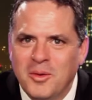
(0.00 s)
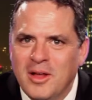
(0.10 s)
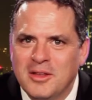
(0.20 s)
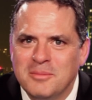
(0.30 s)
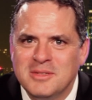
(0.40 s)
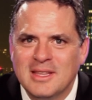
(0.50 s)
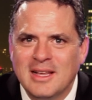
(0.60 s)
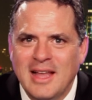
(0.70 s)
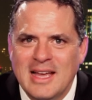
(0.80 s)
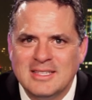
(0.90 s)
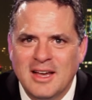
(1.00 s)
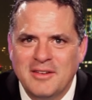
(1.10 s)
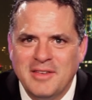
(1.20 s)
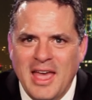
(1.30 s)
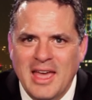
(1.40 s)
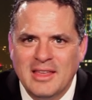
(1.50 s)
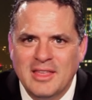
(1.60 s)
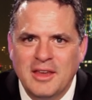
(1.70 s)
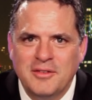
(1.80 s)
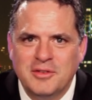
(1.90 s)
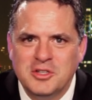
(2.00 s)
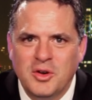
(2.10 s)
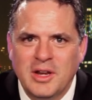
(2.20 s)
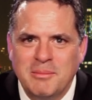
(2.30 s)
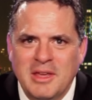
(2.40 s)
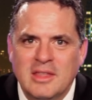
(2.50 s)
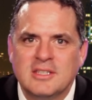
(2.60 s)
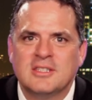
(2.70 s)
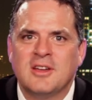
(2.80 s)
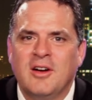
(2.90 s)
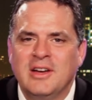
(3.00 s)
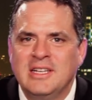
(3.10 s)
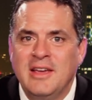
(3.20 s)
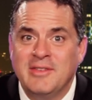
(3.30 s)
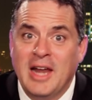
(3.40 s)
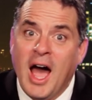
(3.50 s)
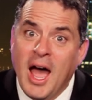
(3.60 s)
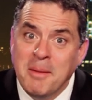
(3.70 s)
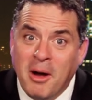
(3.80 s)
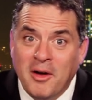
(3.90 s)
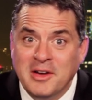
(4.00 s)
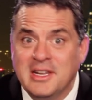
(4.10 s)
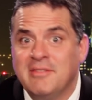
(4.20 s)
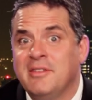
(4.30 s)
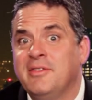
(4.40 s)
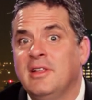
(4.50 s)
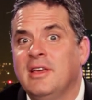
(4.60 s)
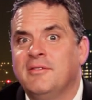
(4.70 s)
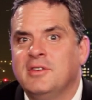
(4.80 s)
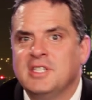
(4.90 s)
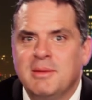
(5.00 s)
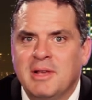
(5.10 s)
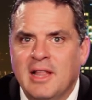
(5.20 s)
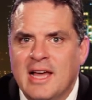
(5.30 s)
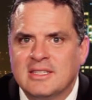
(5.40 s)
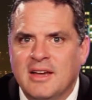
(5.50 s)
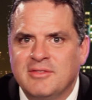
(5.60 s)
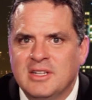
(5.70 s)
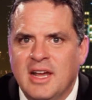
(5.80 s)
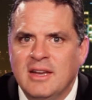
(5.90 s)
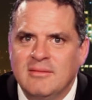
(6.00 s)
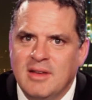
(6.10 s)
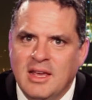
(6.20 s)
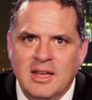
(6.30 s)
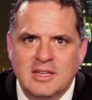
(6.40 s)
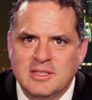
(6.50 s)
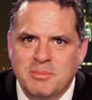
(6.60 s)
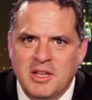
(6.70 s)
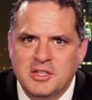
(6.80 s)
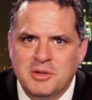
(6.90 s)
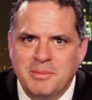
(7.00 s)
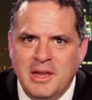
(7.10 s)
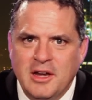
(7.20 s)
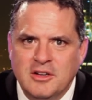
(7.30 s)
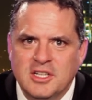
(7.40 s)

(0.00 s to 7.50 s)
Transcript: Welcome to the Glazov gang. Thank you for joining me. This is Ari David. I'm Ari David, filling in for Jamie Glazov tonight, and it's a pleasure to be here.